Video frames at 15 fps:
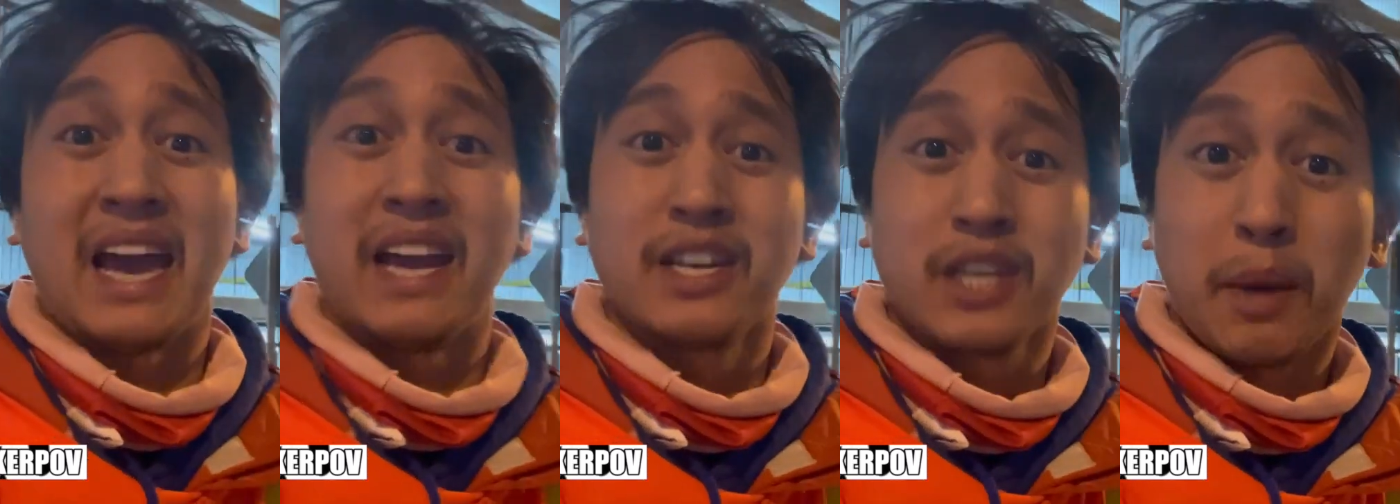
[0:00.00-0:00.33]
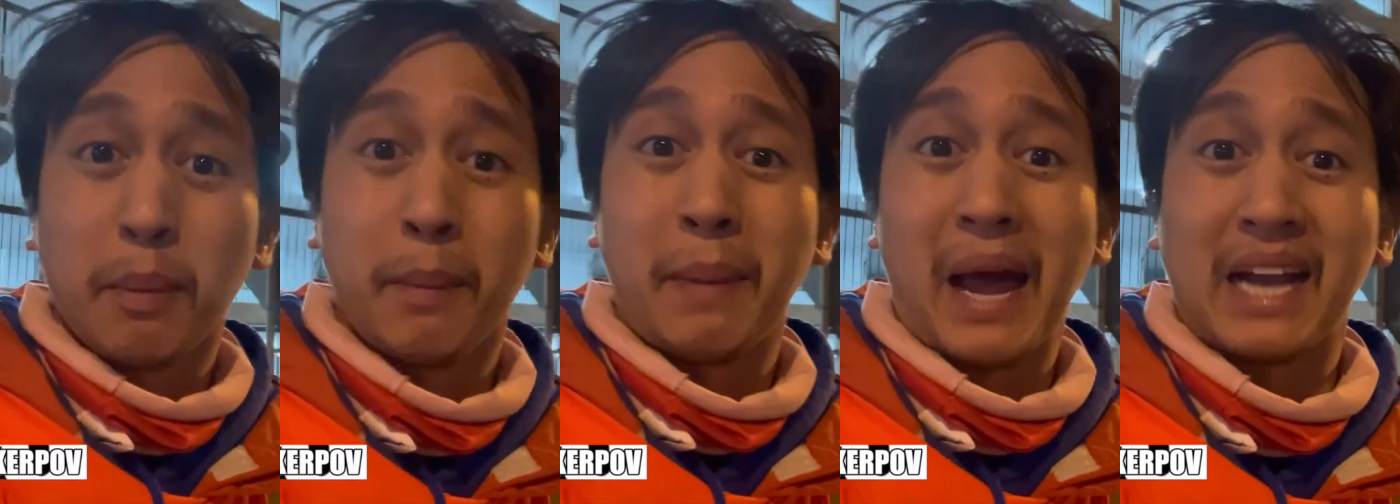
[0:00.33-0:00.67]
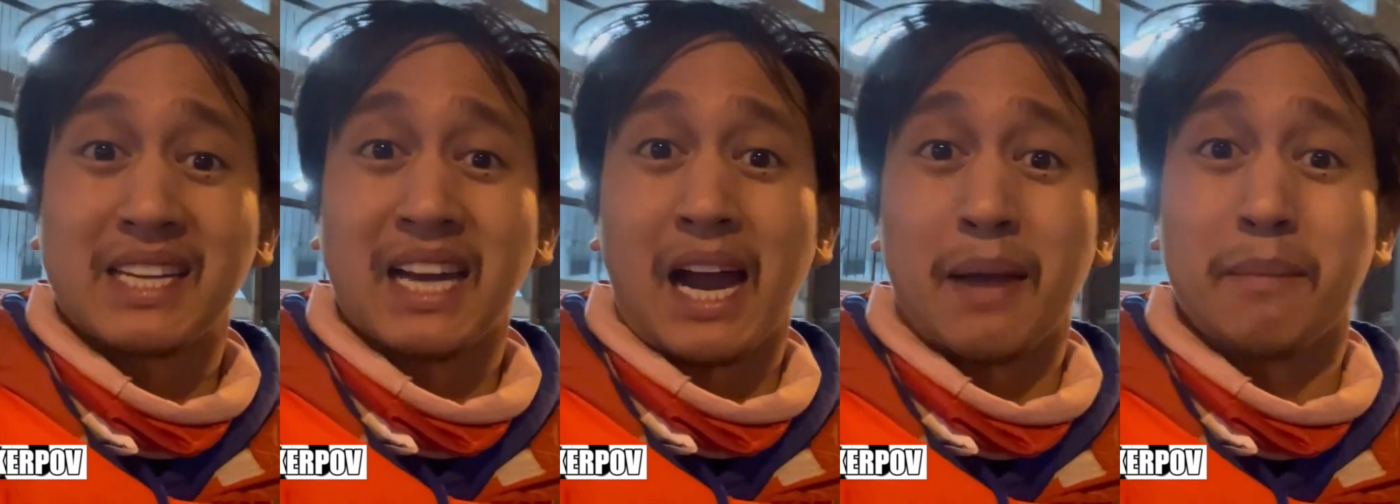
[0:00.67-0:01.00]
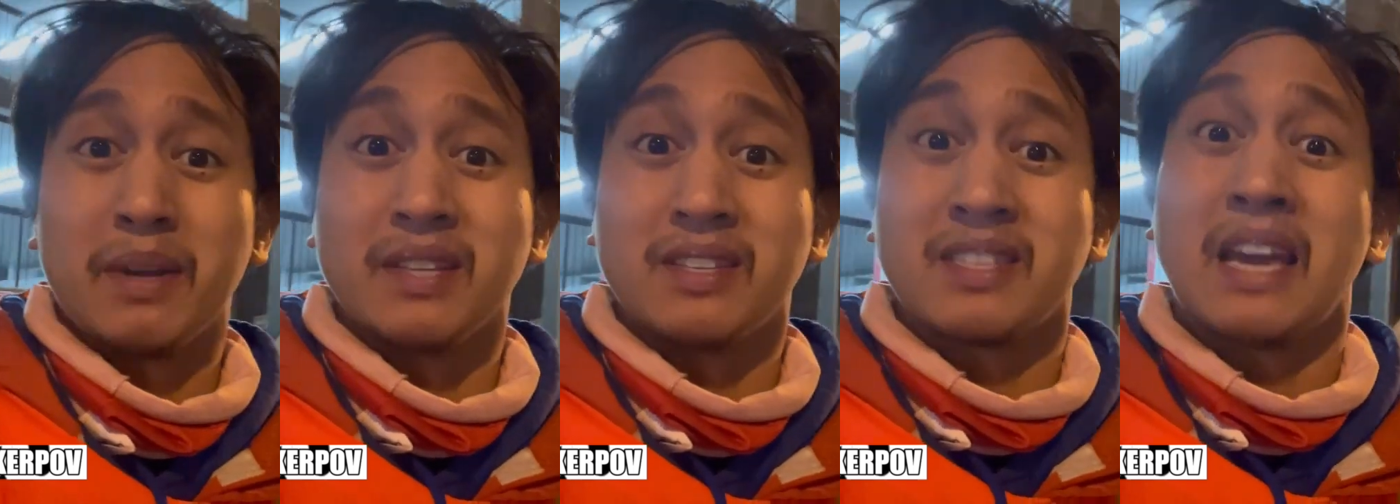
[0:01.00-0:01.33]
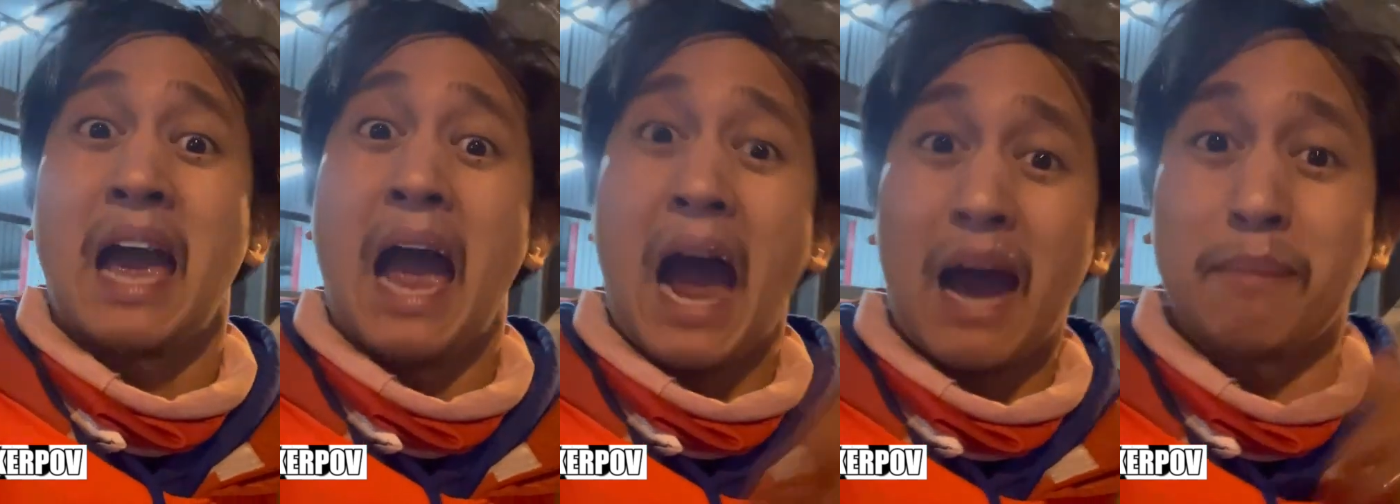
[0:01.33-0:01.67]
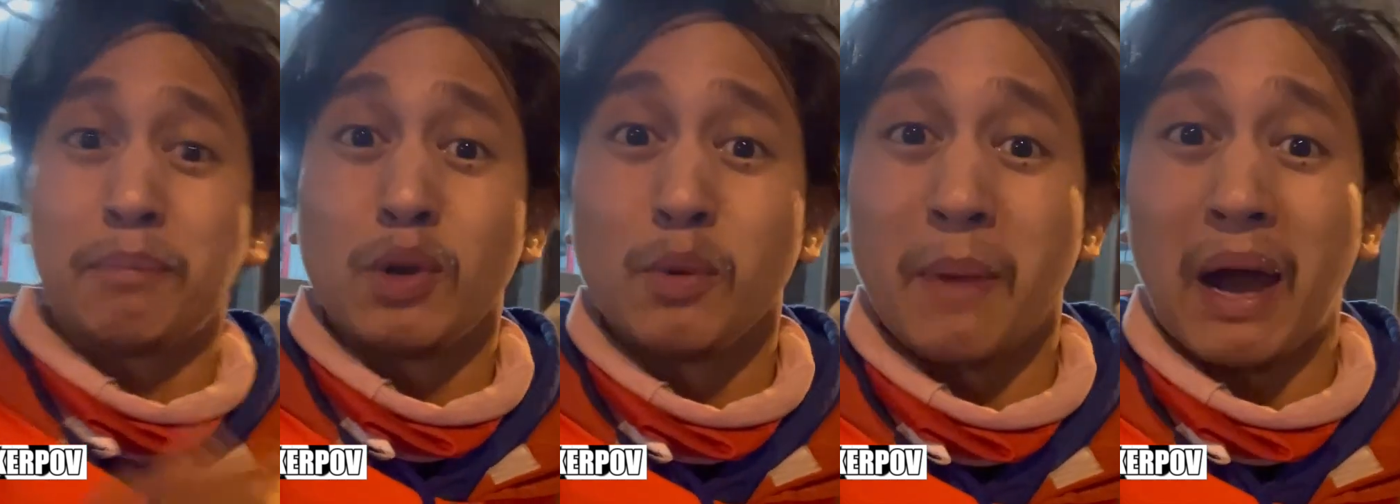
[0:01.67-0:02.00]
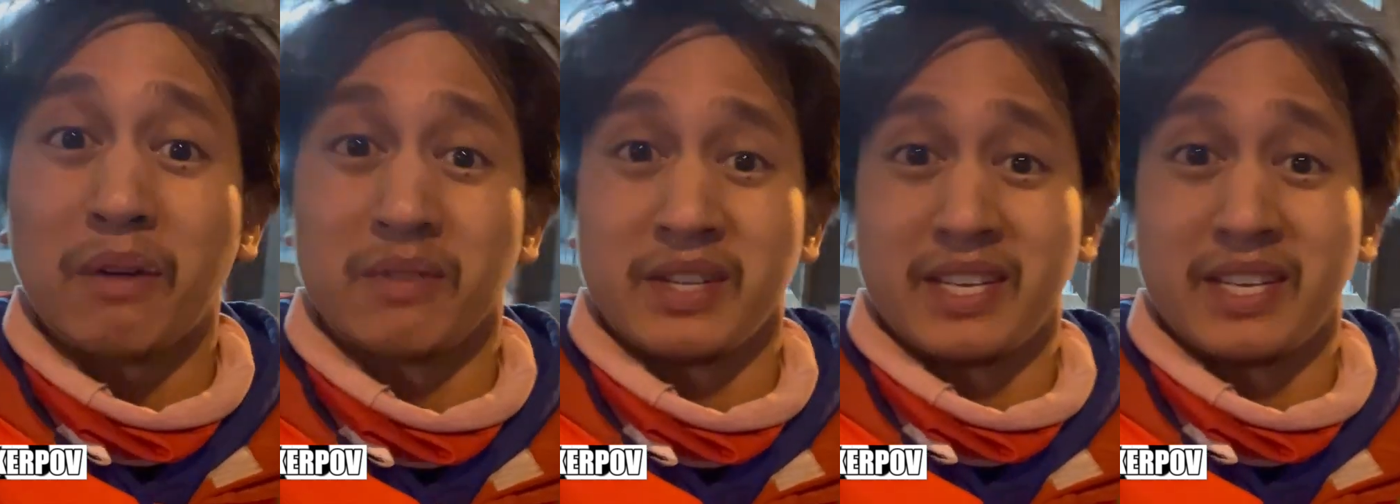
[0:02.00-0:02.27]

and double black diamonds at Blue Mountain